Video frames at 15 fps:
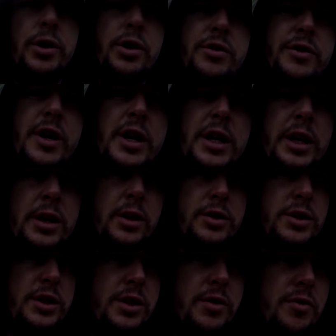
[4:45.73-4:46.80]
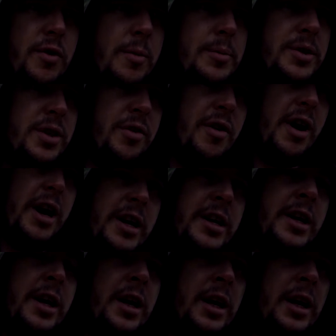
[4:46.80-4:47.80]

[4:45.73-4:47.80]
over and it causes the rims to ride.